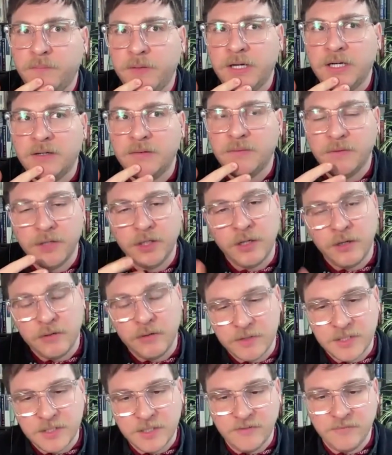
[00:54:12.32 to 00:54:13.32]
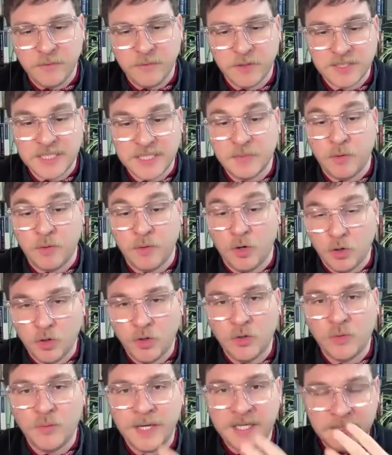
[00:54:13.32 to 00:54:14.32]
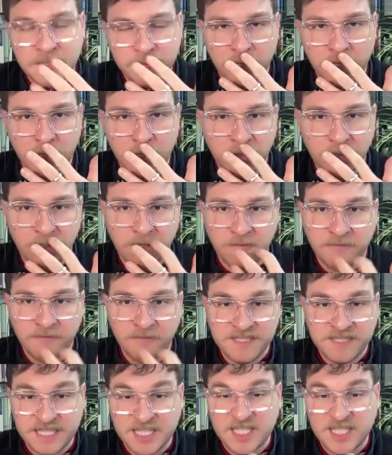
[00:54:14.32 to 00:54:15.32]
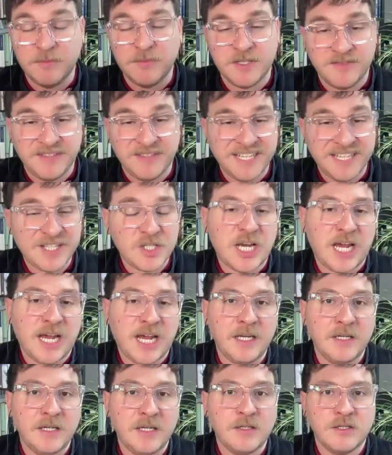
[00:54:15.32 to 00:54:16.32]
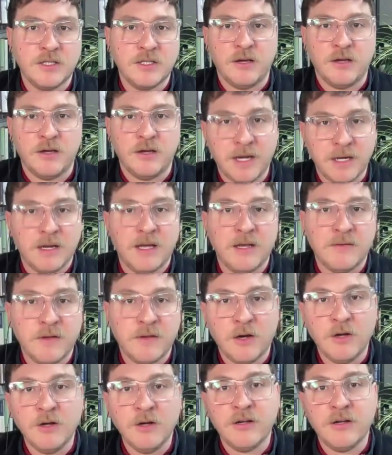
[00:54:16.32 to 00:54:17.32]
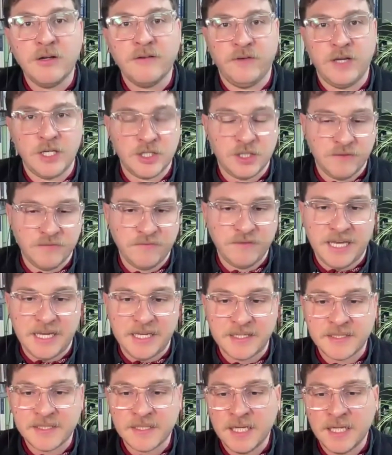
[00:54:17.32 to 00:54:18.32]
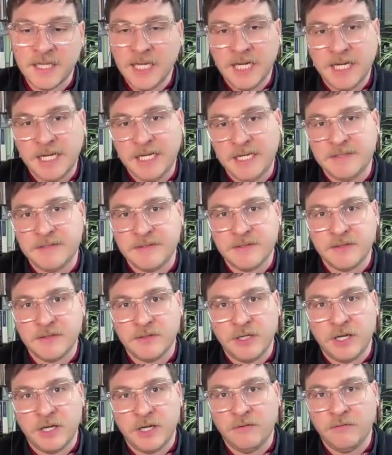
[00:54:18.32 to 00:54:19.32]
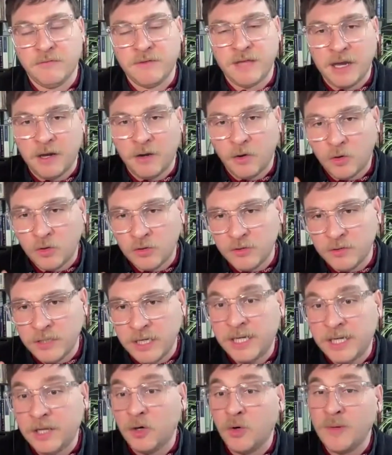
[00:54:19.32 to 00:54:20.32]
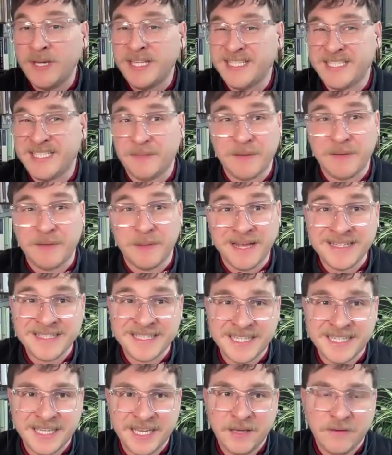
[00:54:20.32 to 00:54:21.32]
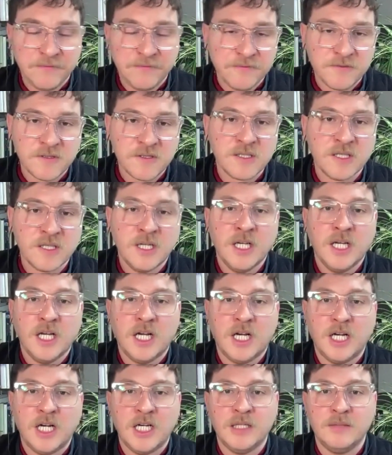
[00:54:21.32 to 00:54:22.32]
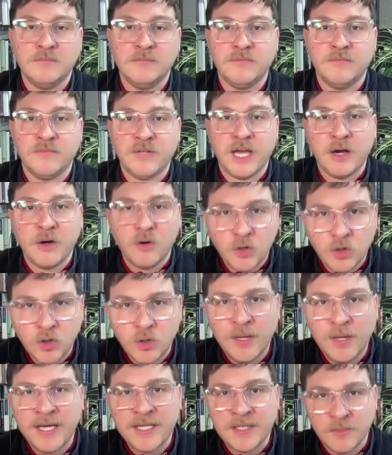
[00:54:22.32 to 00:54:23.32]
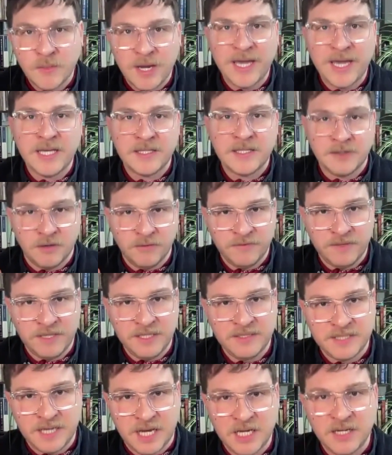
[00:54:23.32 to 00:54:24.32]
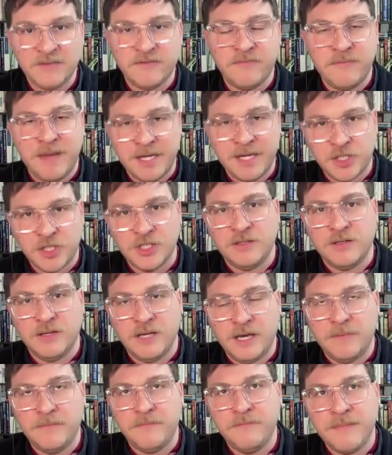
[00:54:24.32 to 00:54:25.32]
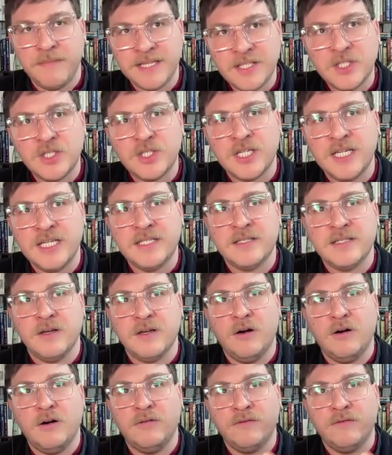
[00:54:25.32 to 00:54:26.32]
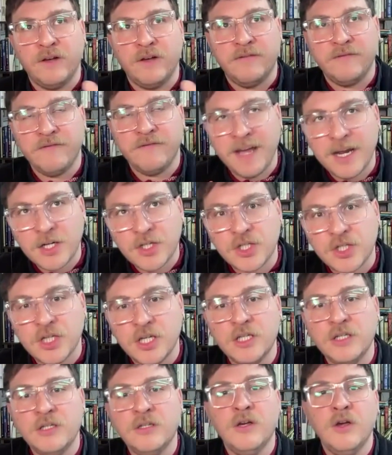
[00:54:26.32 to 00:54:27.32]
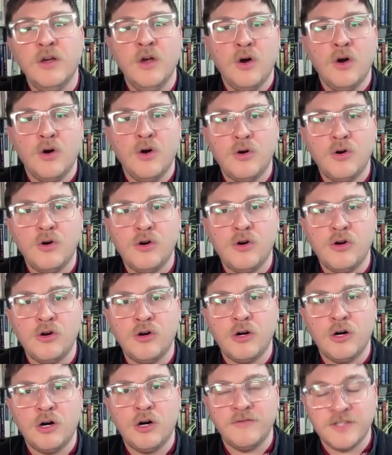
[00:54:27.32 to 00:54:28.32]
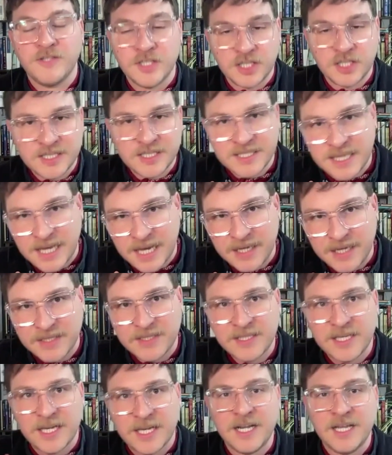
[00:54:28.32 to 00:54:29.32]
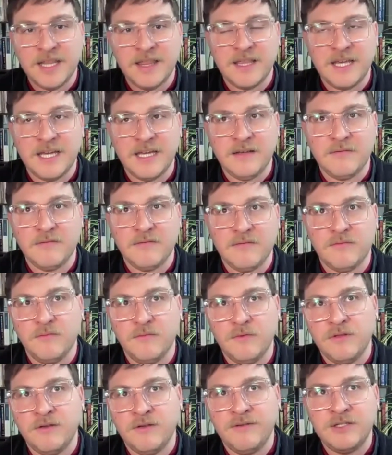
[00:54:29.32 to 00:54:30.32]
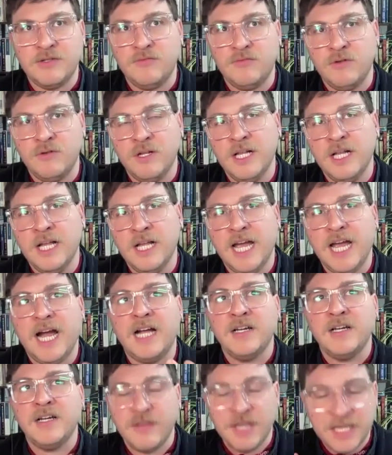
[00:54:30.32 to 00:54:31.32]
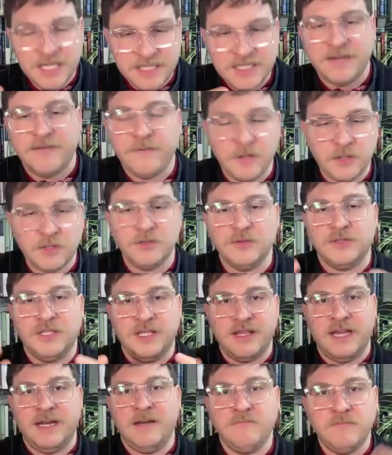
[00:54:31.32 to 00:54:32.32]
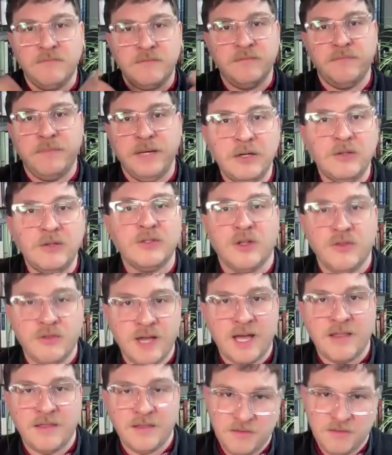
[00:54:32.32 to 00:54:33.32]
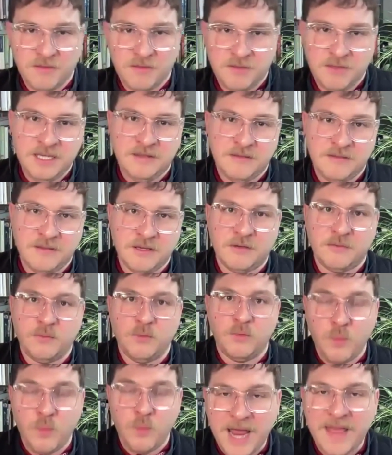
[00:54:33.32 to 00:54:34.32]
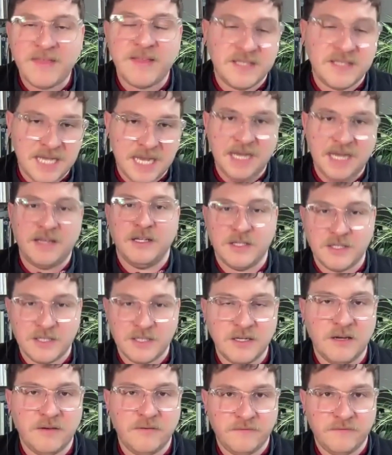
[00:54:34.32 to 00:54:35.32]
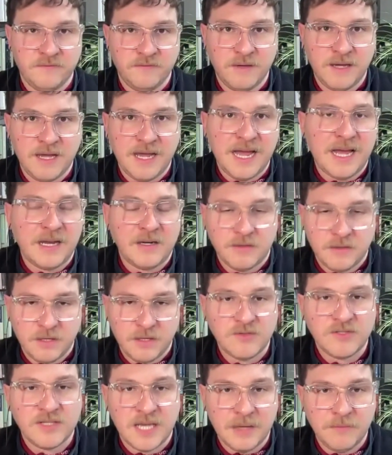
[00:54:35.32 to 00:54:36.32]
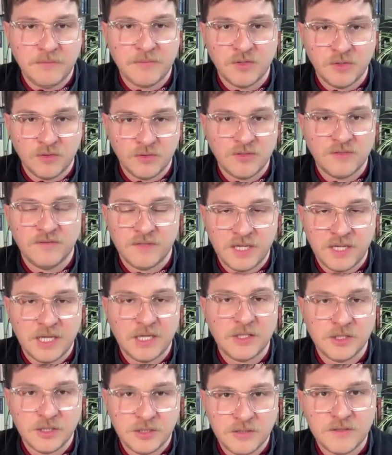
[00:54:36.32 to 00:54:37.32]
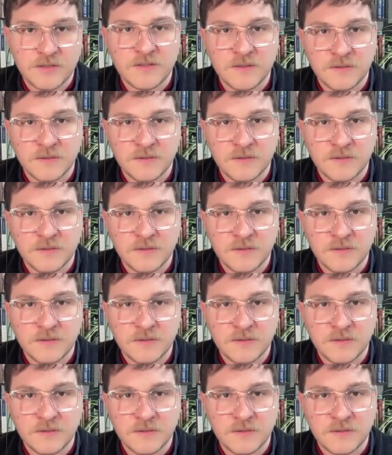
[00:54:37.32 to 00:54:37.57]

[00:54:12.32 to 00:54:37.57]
but you know snuff boxes were always part of systems of exchange you know my a longer version of this is you know they are nearly always diplomatic gifts um, they are always ways of these kind of mes um, messages of affection or of success. And I think there is, I don't think it's difficult to then build on that, that the, the way that taking snuff had those same sorts of connections.